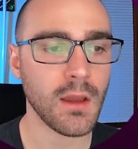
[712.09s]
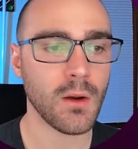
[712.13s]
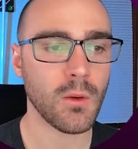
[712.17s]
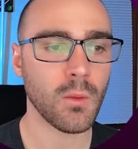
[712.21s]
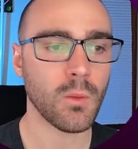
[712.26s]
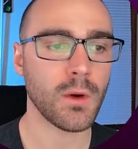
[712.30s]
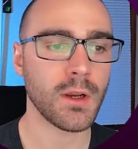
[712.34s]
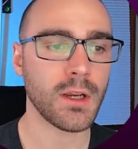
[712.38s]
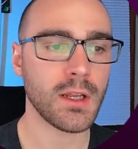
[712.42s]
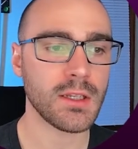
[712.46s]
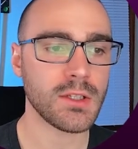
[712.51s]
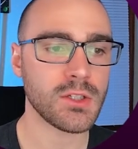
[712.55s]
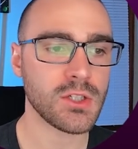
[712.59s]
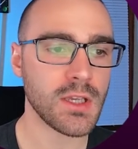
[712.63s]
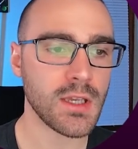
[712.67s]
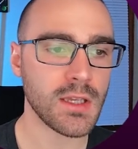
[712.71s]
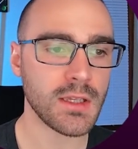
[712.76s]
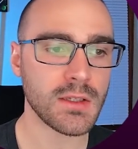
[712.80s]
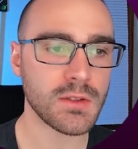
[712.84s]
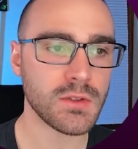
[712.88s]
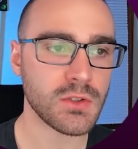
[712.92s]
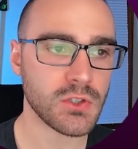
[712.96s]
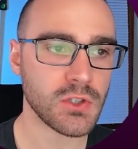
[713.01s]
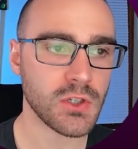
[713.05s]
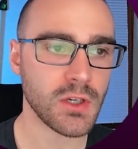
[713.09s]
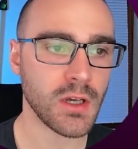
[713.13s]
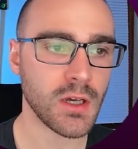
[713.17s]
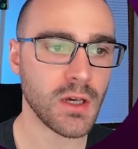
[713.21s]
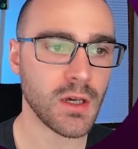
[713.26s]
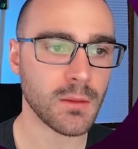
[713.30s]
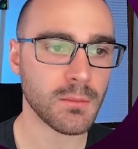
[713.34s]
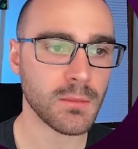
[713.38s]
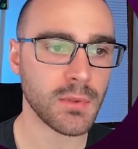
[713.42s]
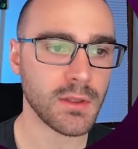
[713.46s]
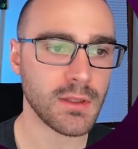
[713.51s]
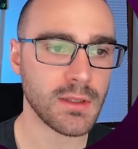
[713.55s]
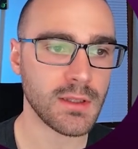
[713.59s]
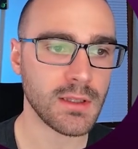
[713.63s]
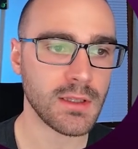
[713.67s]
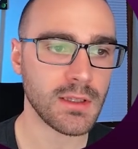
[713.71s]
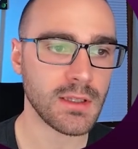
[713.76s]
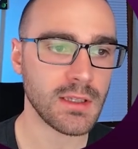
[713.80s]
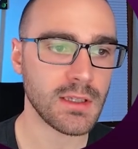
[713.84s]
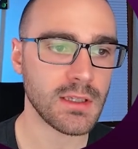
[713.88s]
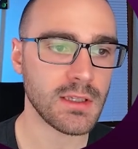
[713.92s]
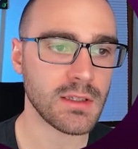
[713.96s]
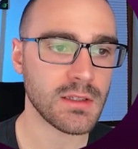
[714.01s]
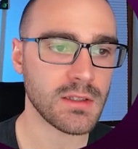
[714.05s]
When a Jenkins job
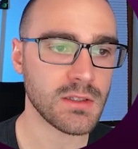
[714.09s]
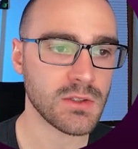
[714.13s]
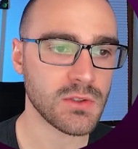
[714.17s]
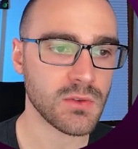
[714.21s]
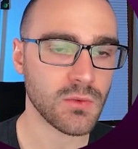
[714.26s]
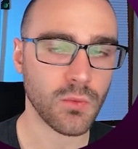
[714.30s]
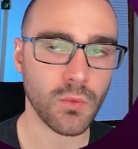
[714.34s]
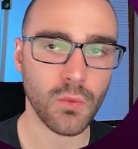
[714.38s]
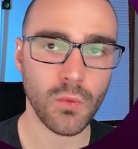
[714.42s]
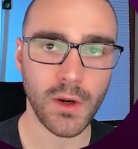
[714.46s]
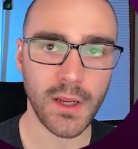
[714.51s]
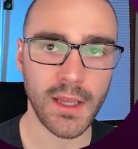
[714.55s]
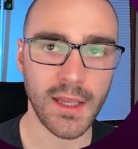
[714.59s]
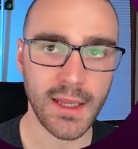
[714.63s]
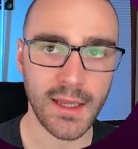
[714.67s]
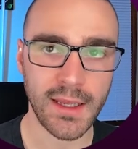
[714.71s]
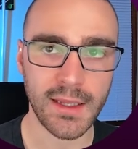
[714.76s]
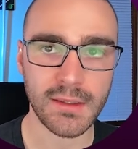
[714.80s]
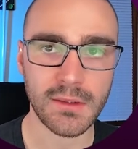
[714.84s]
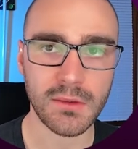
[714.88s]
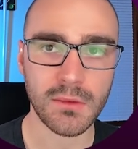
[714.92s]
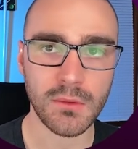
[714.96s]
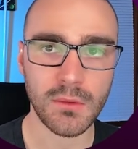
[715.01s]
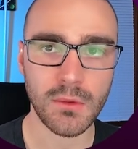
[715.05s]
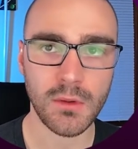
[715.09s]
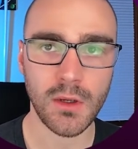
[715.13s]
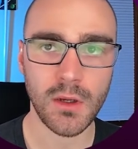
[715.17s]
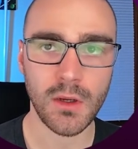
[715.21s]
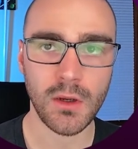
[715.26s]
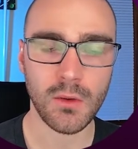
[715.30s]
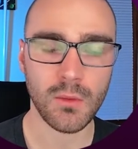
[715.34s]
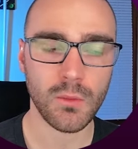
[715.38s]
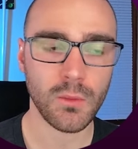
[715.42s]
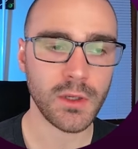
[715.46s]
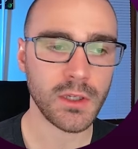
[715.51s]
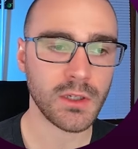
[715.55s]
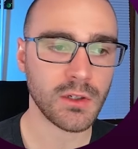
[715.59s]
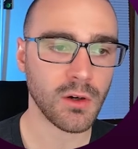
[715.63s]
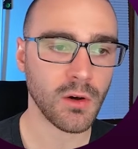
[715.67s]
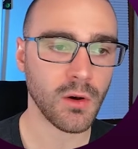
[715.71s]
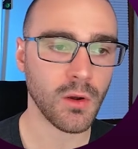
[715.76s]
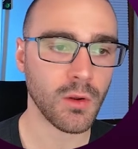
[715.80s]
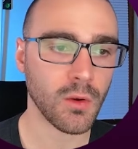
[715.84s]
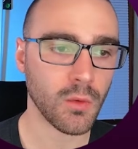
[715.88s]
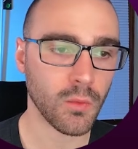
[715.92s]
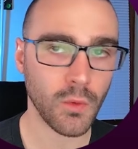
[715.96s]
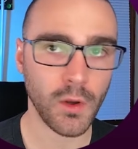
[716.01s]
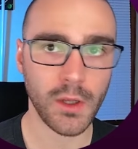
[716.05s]
is ran, we
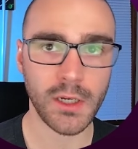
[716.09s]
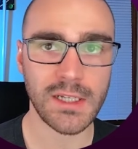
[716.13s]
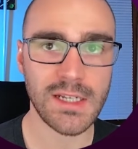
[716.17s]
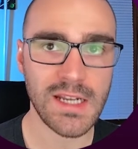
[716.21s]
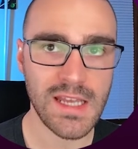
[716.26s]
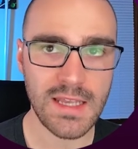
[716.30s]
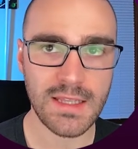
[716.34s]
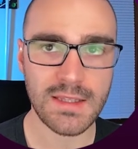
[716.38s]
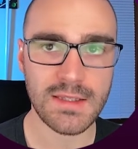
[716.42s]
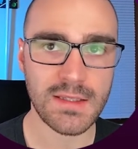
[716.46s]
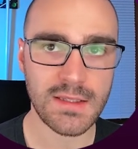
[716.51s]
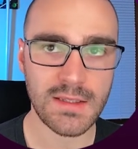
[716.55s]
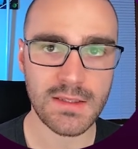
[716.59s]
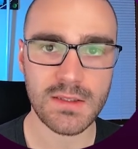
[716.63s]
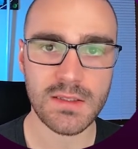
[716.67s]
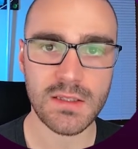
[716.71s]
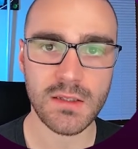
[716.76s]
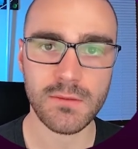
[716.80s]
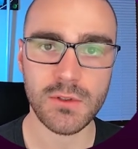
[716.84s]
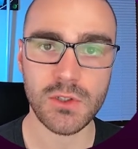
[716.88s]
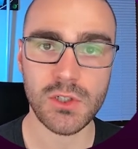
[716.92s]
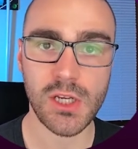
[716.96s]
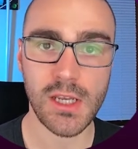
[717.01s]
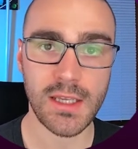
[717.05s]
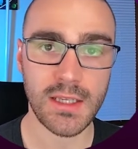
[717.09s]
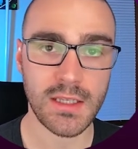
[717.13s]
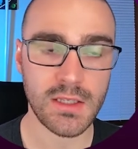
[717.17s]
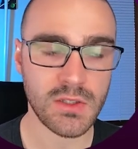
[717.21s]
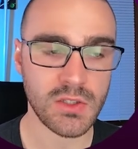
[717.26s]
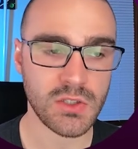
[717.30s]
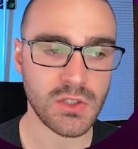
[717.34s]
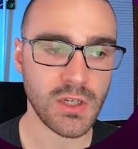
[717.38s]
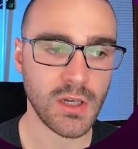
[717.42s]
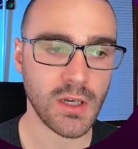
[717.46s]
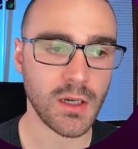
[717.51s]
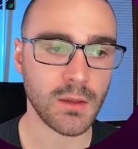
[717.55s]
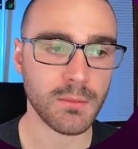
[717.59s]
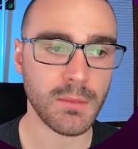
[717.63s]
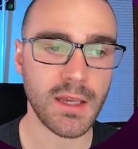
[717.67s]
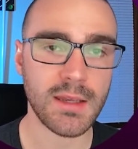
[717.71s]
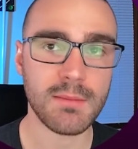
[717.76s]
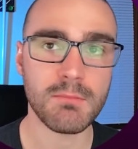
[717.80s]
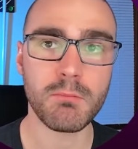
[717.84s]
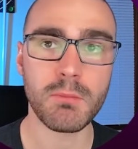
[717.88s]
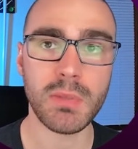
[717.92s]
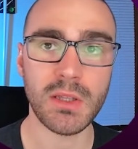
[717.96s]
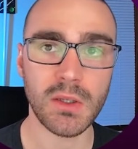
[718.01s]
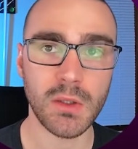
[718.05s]
call a running instance of a Jenkins job a
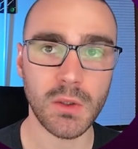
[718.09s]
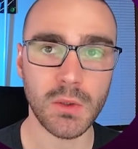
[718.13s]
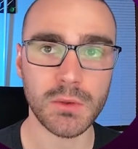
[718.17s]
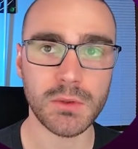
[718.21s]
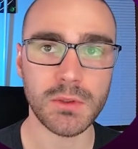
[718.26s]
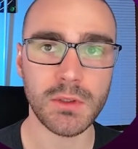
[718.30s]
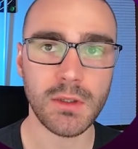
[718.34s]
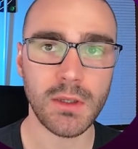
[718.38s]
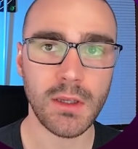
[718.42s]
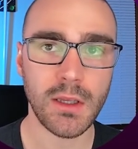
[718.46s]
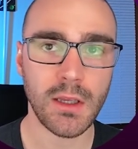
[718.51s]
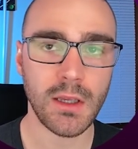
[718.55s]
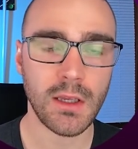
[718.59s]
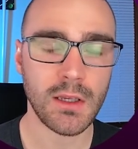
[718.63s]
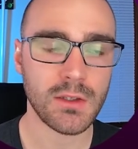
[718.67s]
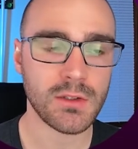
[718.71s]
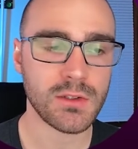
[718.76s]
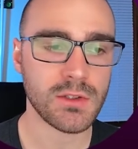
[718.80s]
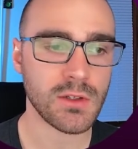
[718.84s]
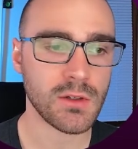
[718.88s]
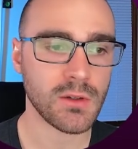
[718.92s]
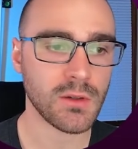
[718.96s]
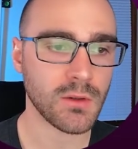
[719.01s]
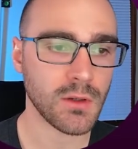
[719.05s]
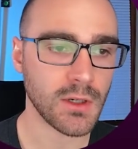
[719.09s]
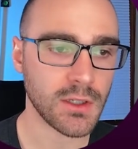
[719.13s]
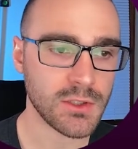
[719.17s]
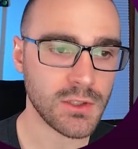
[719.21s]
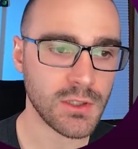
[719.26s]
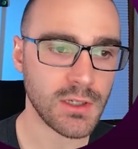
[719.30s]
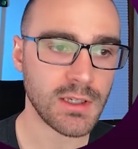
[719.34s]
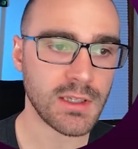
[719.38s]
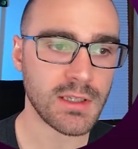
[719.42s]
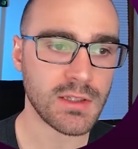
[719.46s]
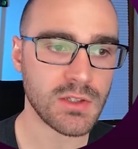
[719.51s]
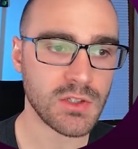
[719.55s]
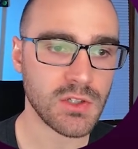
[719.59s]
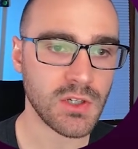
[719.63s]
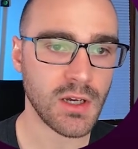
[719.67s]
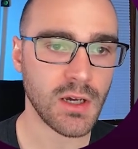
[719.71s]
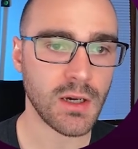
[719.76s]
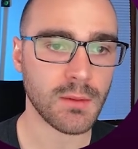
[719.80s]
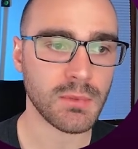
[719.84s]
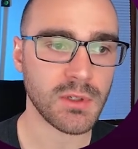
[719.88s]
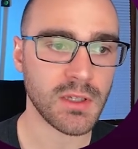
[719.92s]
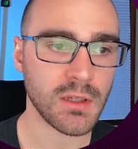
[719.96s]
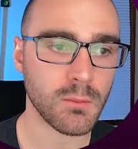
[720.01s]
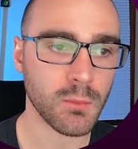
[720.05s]
build. So a Jenkins
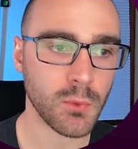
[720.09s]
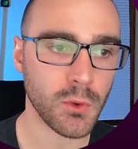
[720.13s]
job can